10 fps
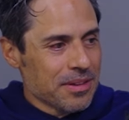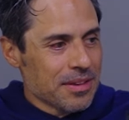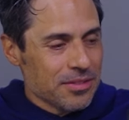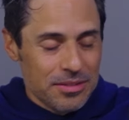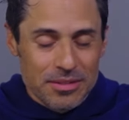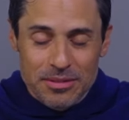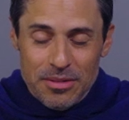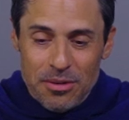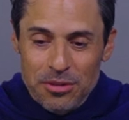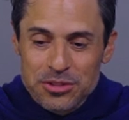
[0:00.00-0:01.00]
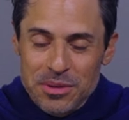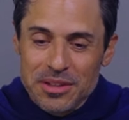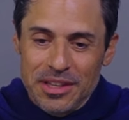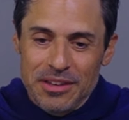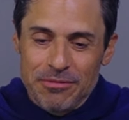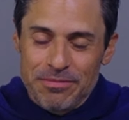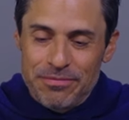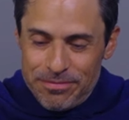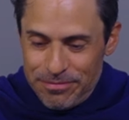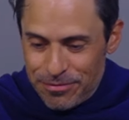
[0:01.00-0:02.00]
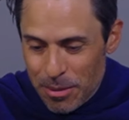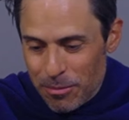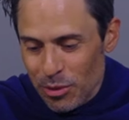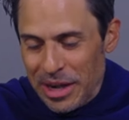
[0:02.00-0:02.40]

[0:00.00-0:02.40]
because ultimately, from